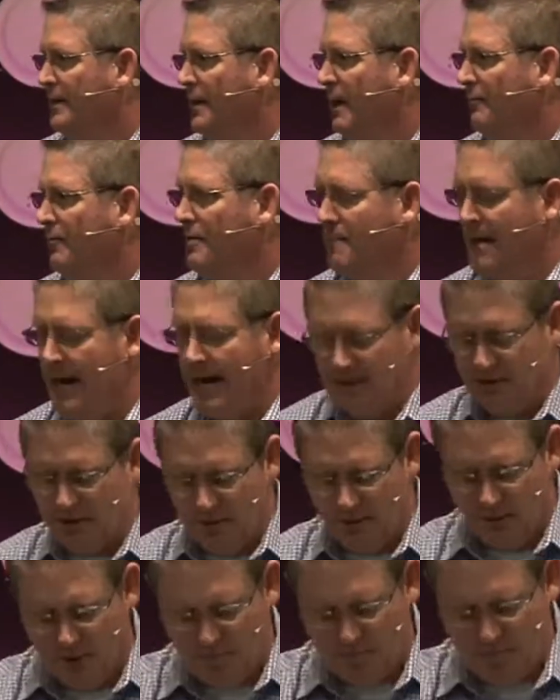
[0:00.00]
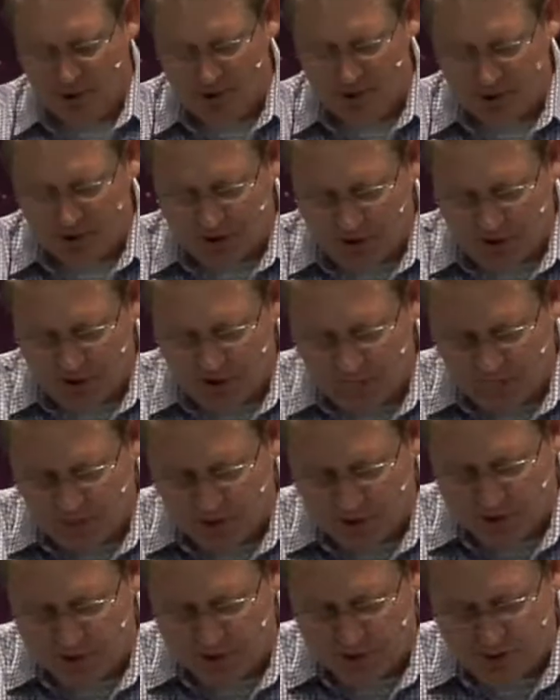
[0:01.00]
I'm reminded of what Paul said in
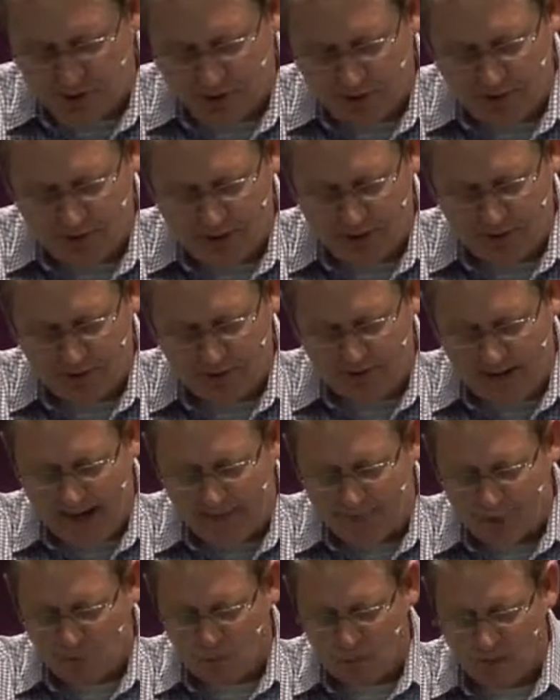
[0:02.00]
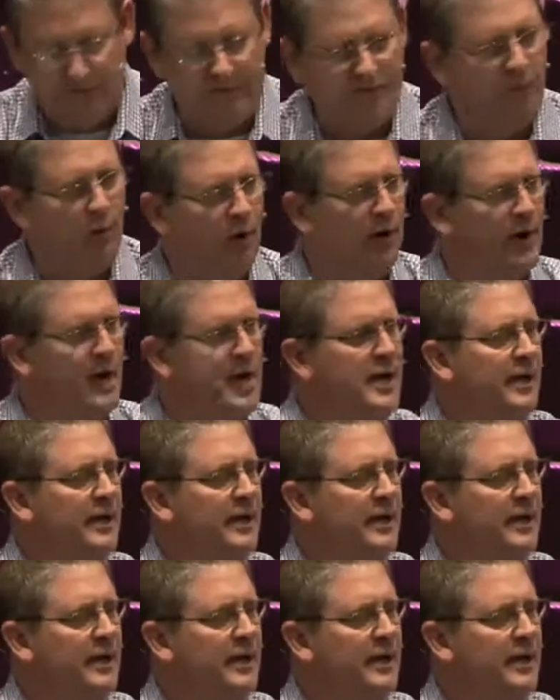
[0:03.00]
1 Thessalonians 5:24,